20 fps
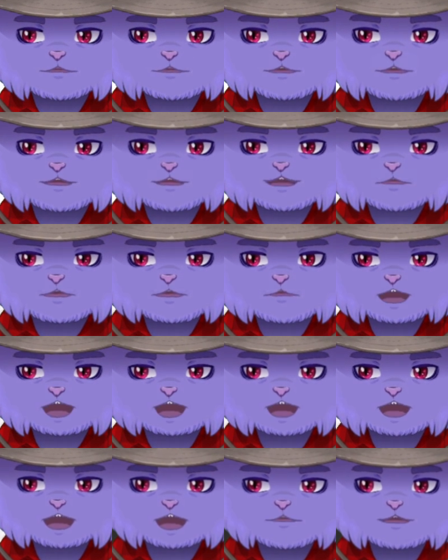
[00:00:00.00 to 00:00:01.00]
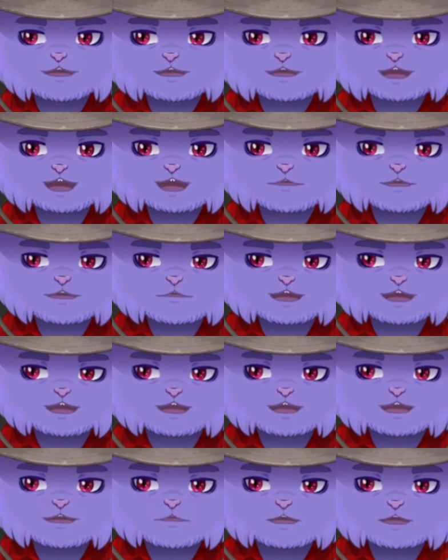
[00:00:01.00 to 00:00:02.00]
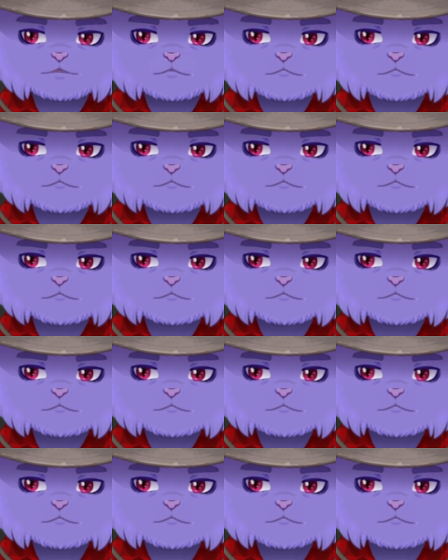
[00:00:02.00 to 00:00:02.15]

So as a result of that,